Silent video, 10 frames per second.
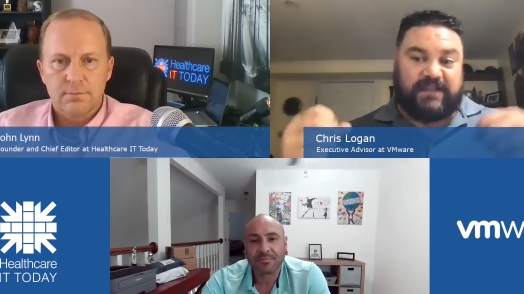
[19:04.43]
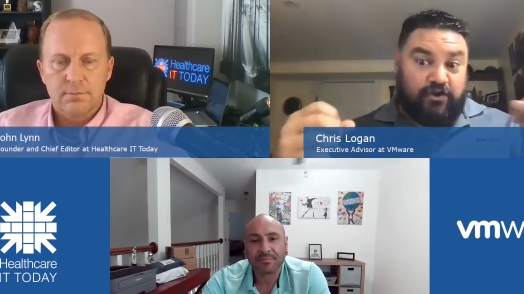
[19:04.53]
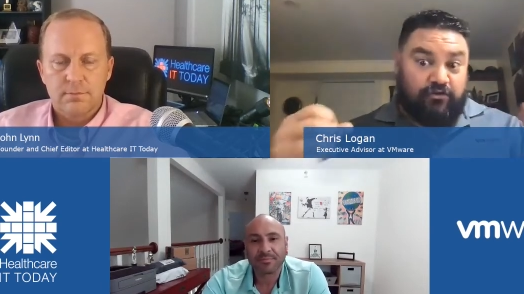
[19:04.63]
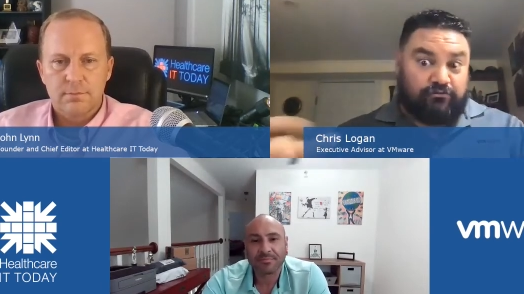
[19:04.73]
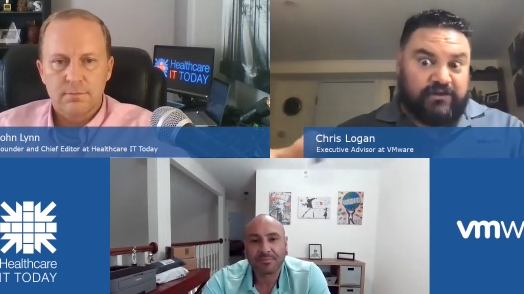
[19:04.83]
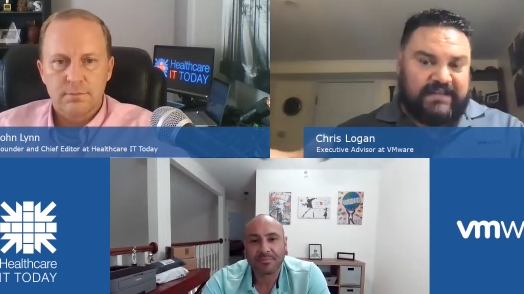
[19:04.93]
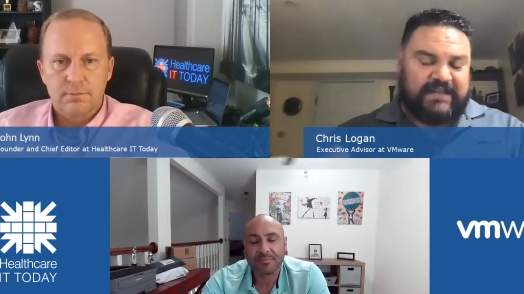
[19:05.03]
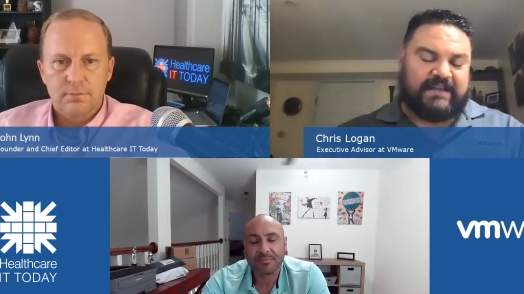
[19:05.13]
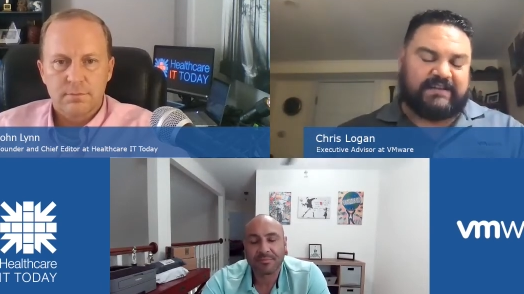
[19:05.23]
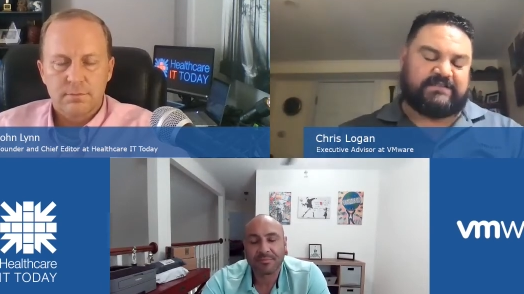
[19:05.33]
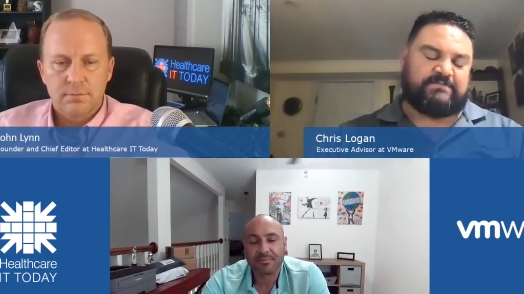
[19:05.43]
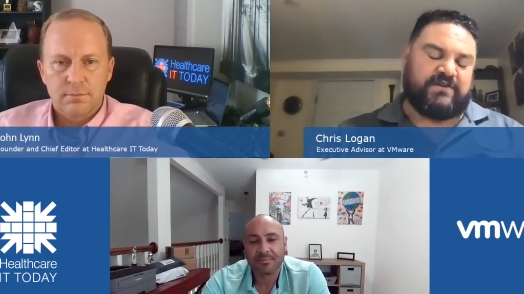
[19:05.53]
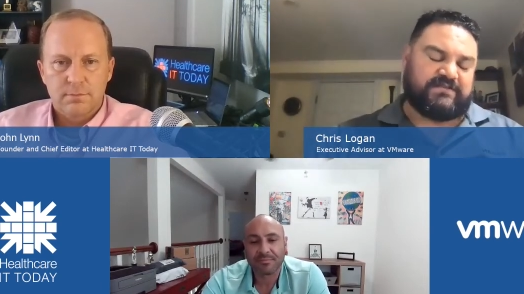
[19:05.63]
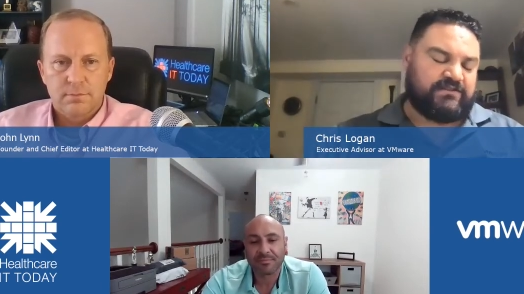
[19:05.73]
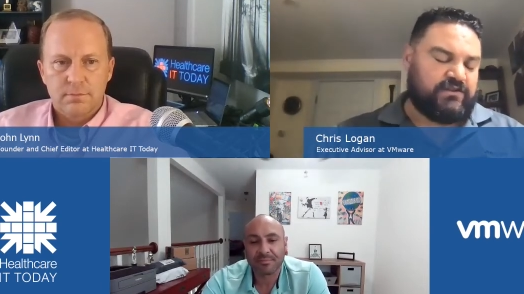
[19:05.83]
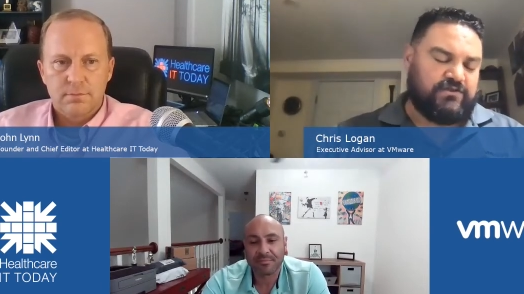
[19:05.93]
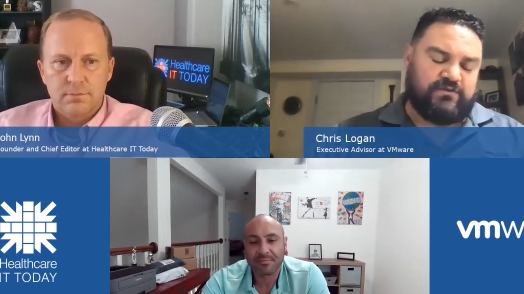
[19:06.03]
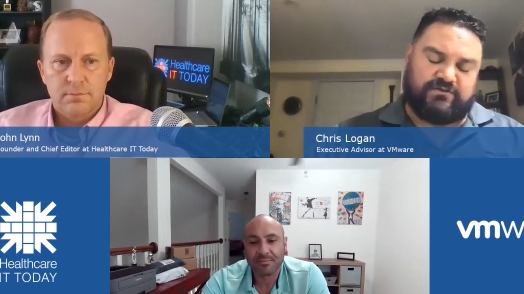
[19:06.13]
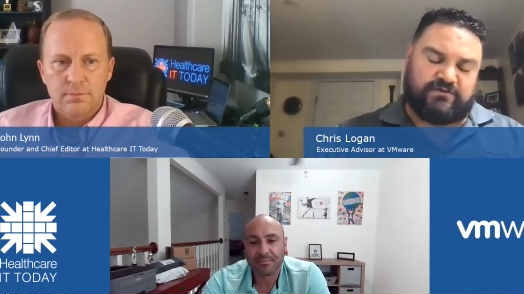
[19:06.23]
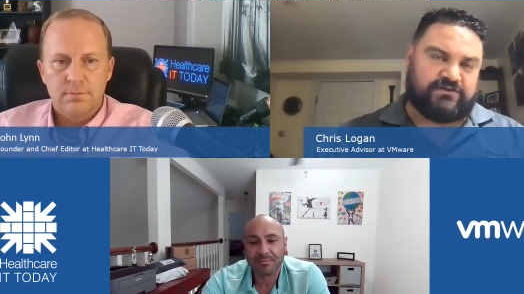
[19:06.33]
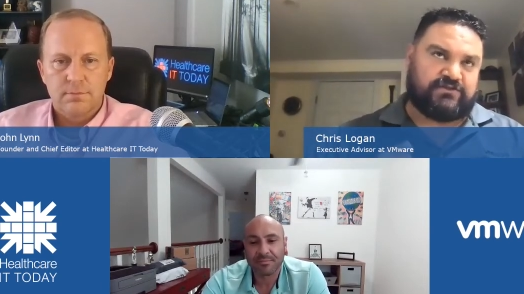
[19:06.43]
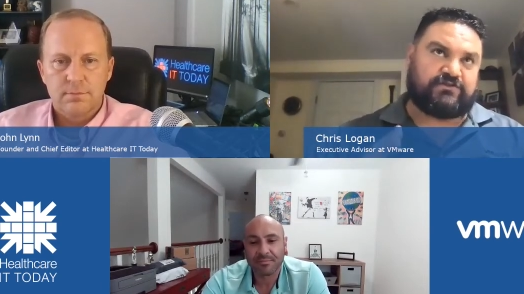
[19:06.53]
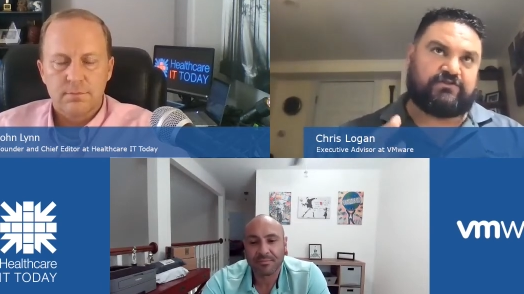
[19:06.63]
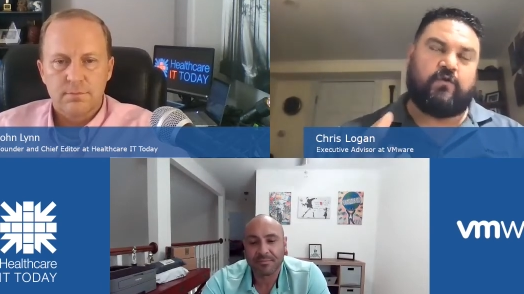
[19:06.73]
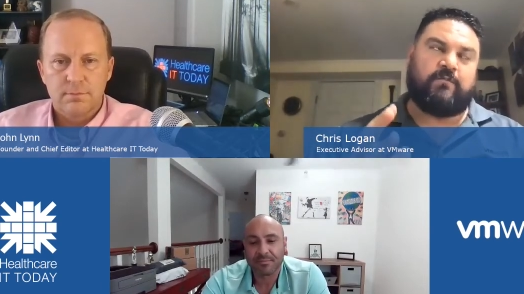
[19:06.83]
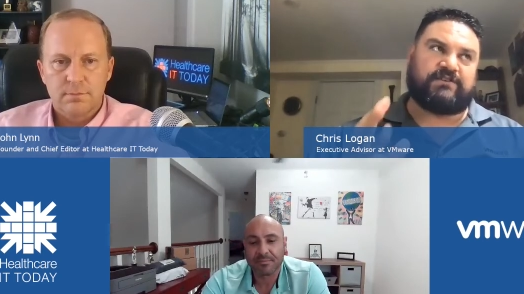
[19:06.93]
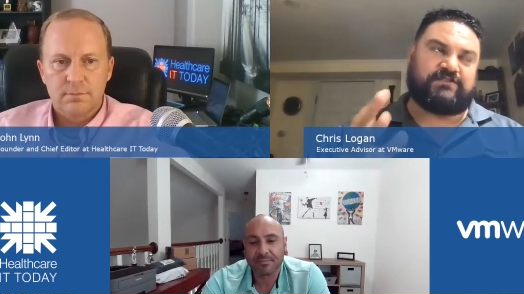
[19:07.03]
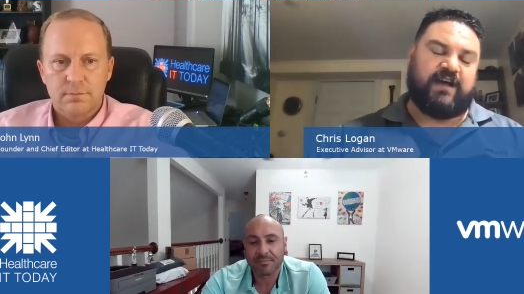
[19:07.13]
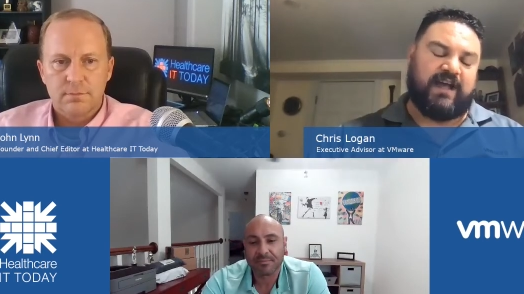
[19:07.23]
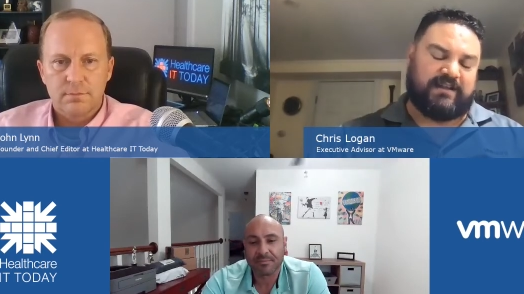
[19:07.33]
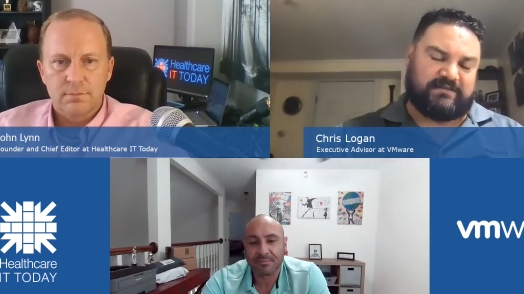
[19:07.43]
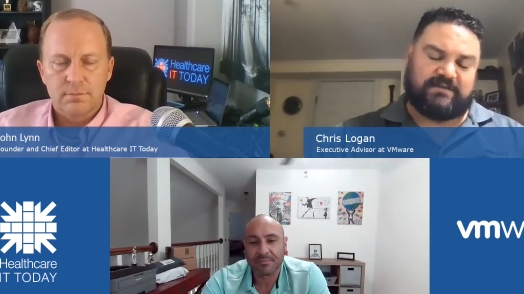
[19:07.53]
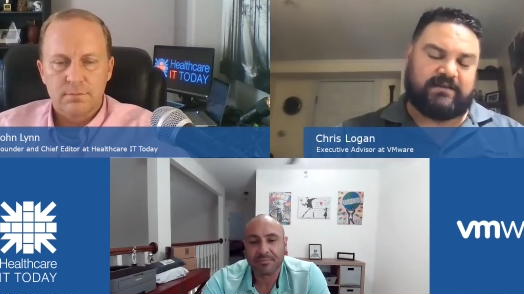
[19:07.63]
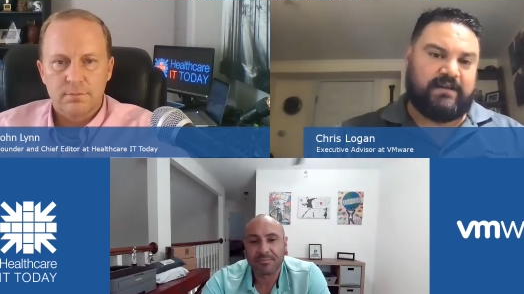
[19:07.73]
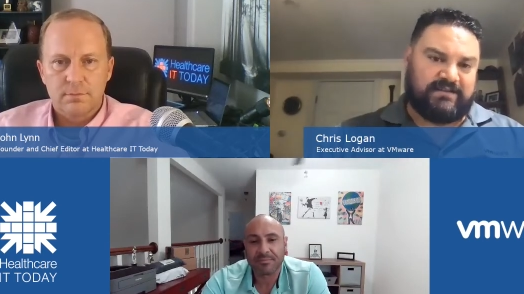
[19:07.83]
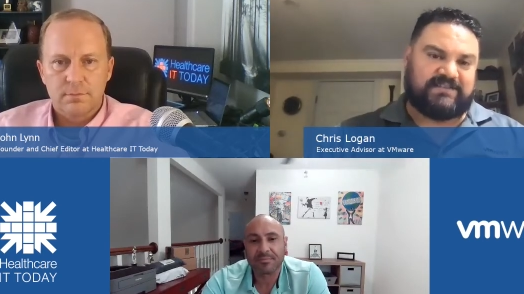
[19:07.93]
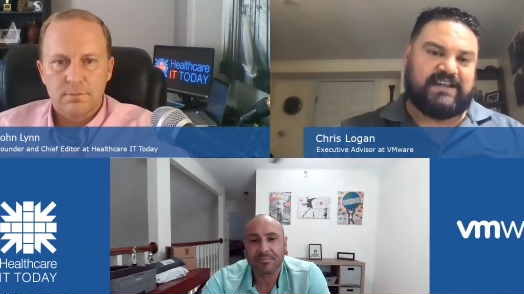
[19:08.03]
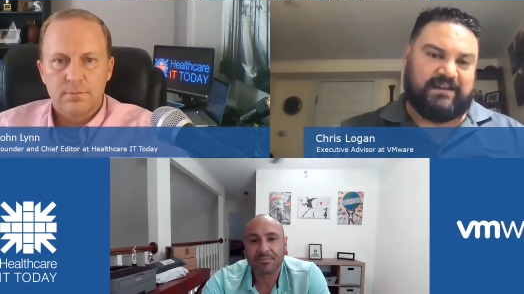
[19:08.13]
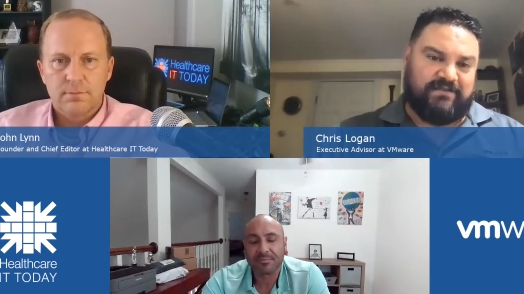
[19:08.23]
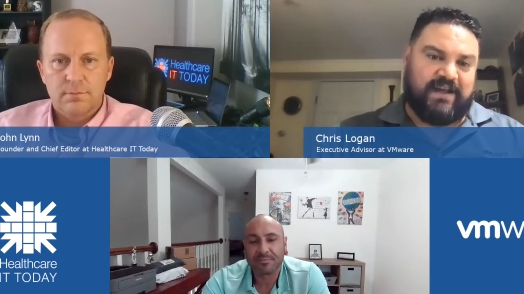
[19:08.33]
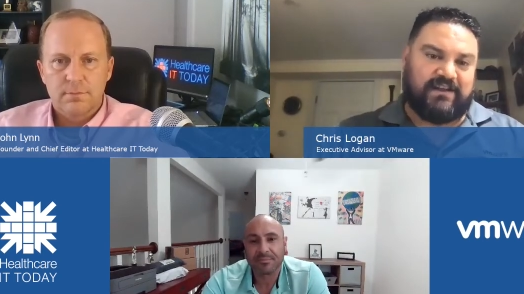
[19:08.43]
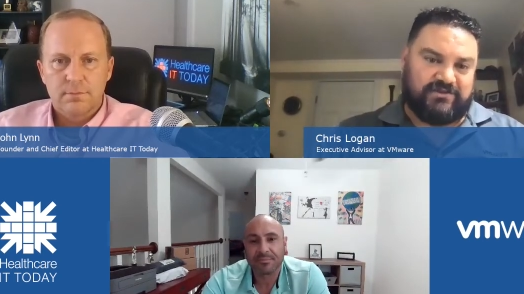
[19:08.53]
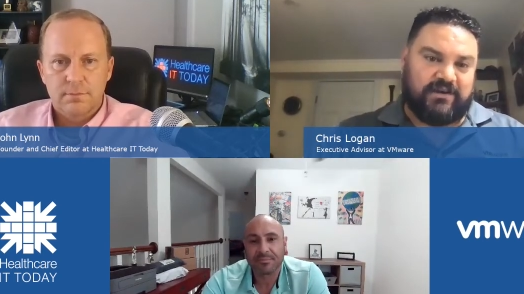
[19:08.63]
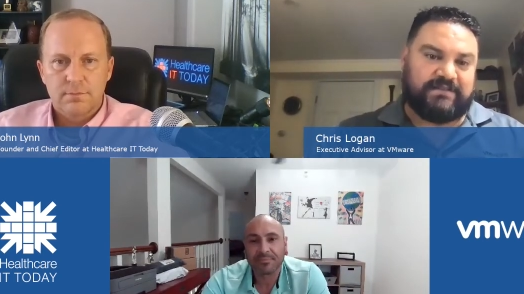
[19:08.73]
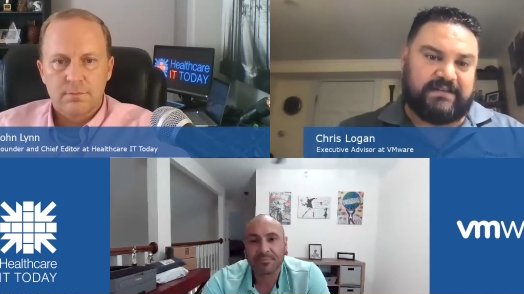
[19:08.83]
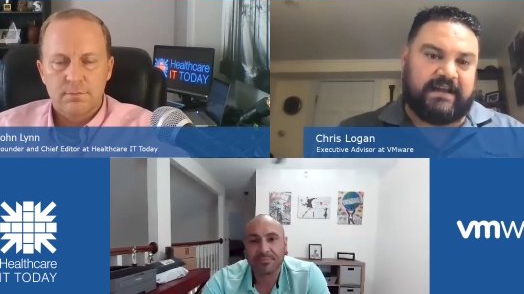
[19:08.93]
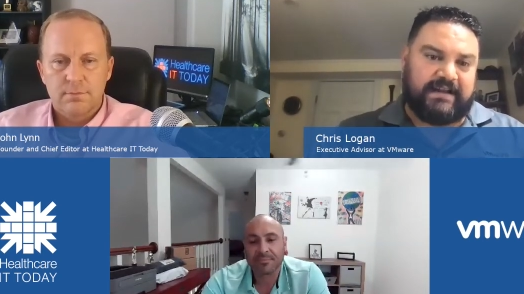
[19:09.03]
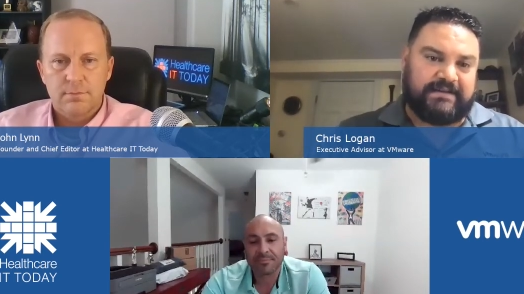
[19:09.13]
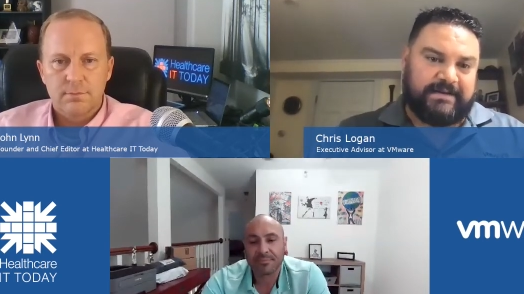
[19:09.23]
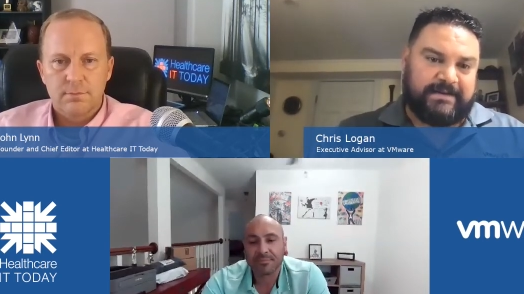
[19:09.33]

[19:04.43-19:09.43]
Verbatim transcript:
Speaker 1: and create that experience that the user is so much dying to, to take advantage of today.